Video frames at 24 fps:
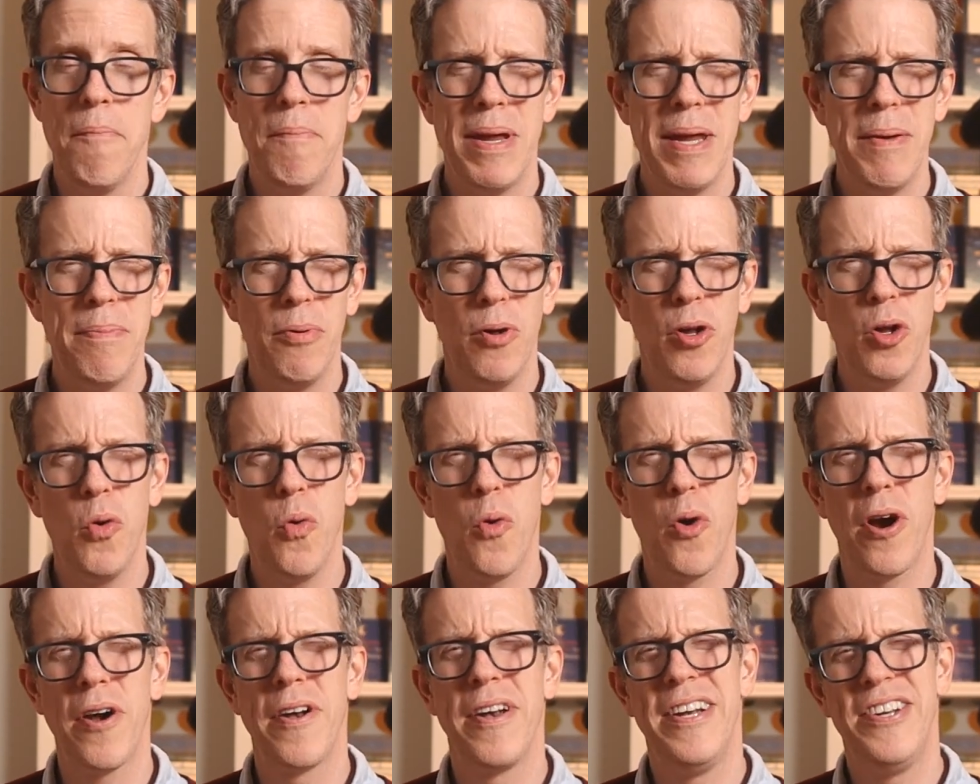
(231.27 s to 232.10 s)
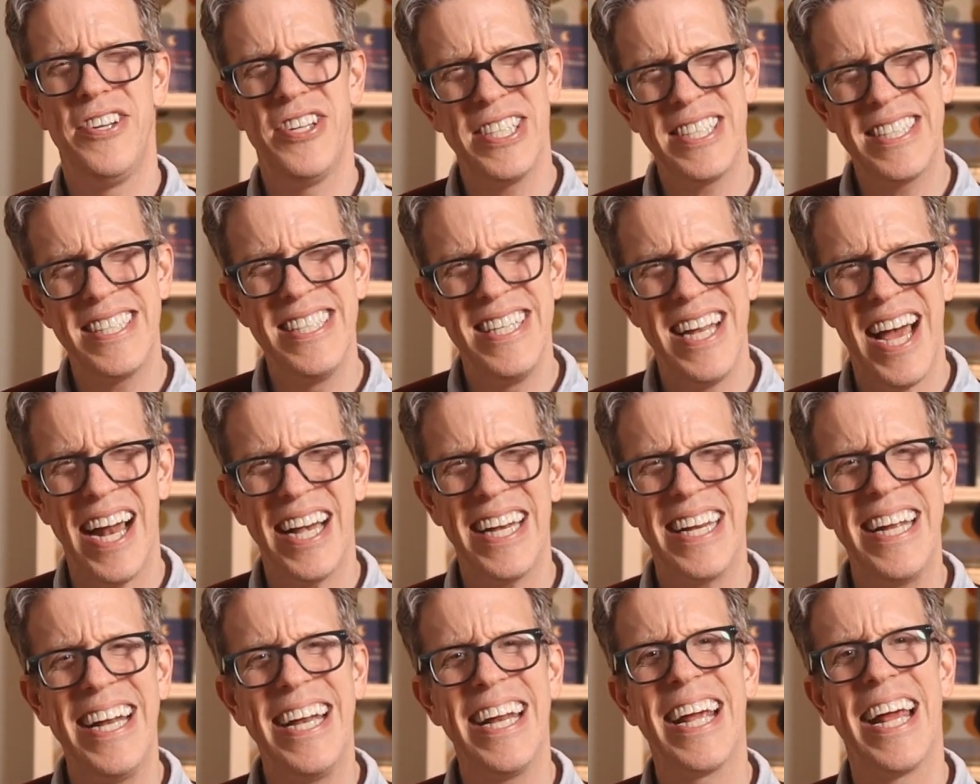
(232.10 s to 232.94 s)
people who are just
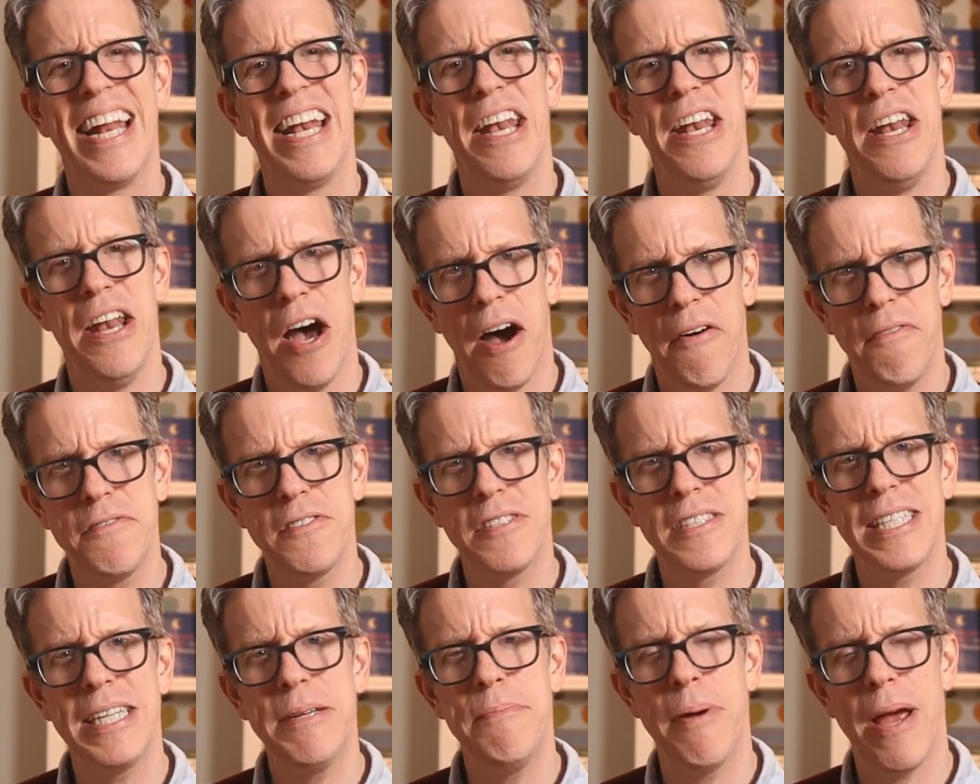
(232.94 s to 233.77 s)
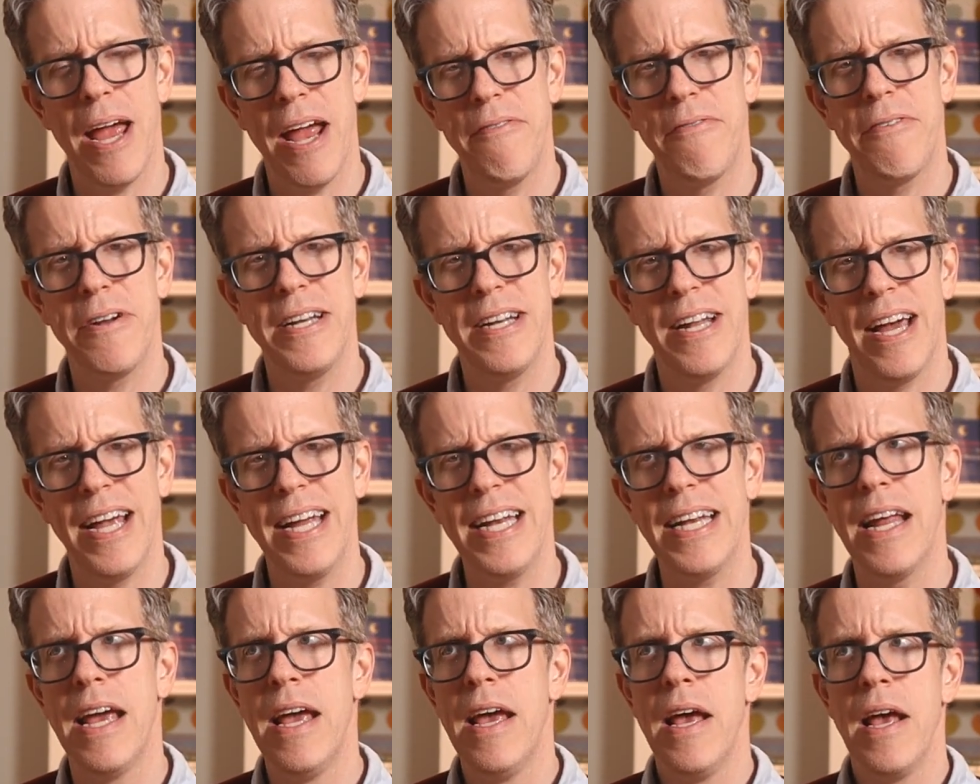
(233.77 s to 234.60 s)
not getting enough sleep every
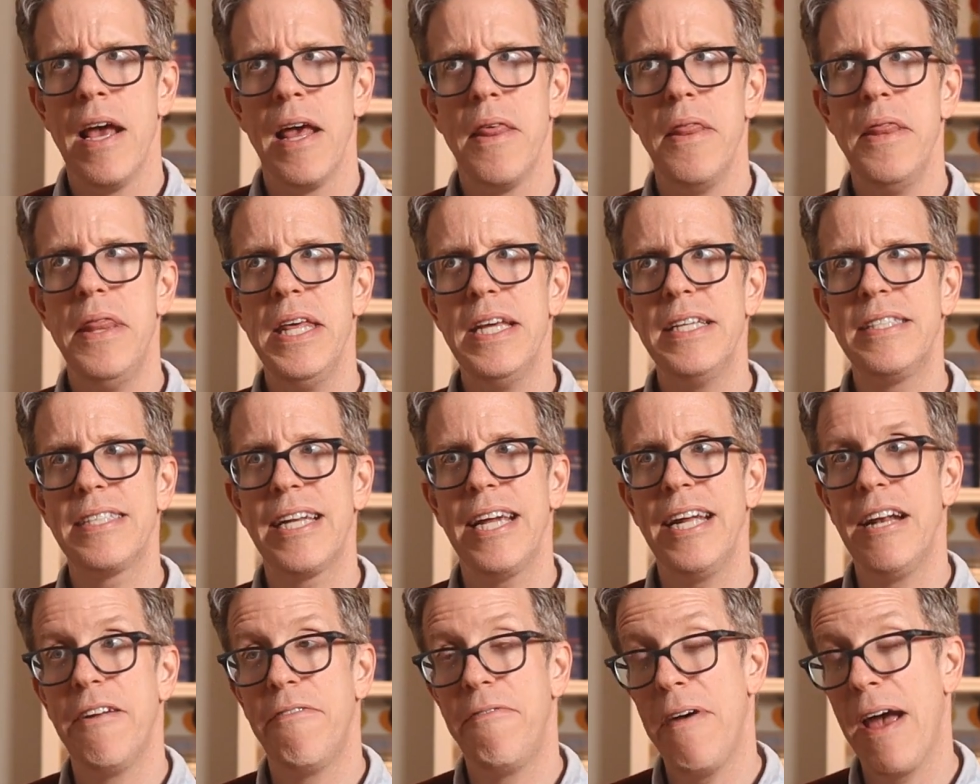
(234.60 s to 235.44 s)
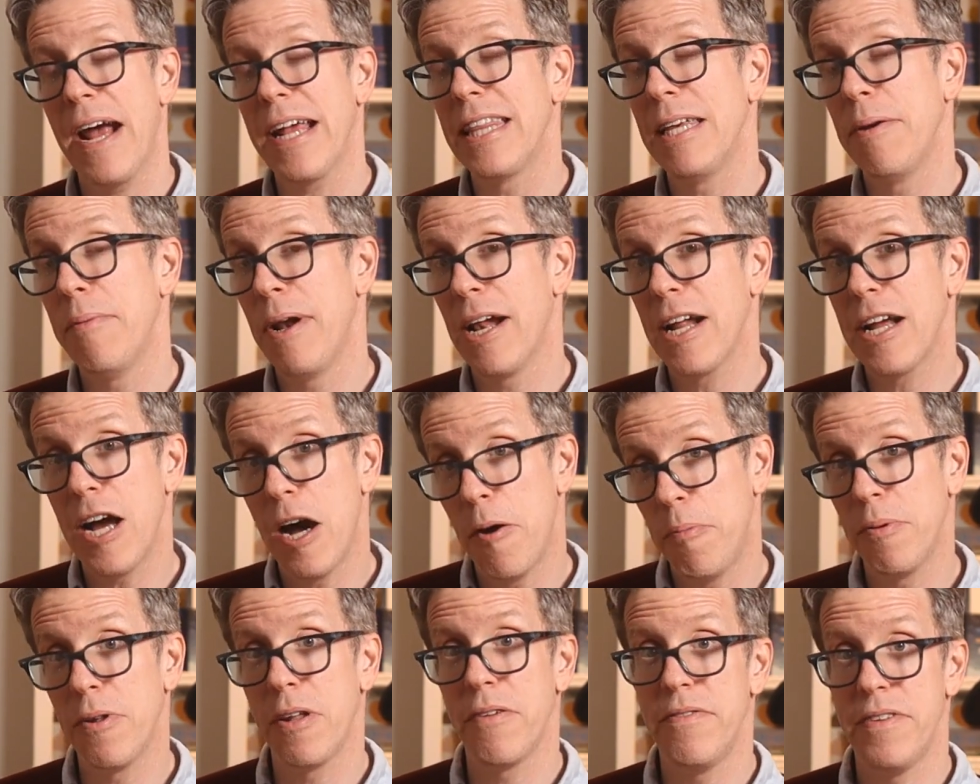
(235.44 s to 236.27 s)
night, this can affect them in a
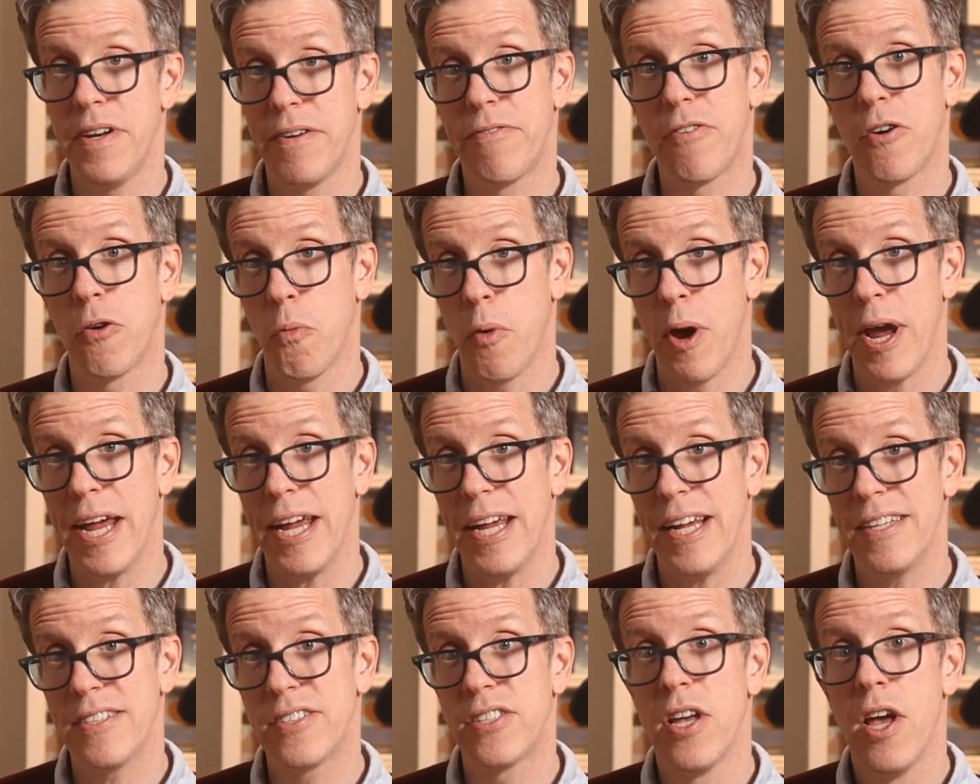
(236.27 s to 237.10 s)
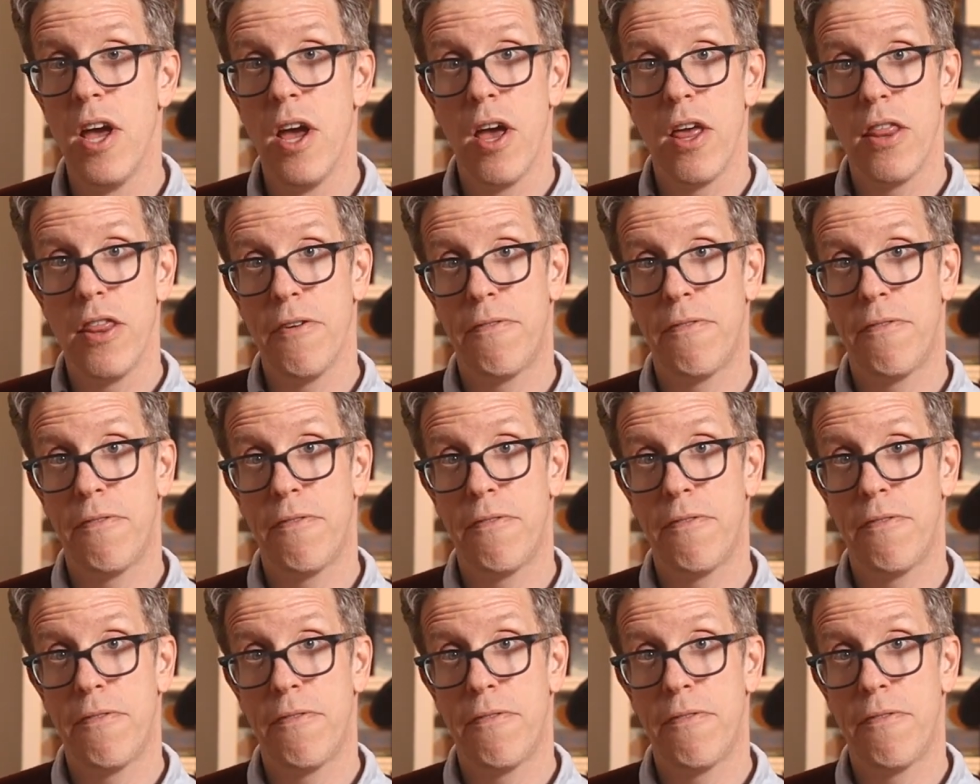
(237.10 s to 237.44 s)
couple of different ways.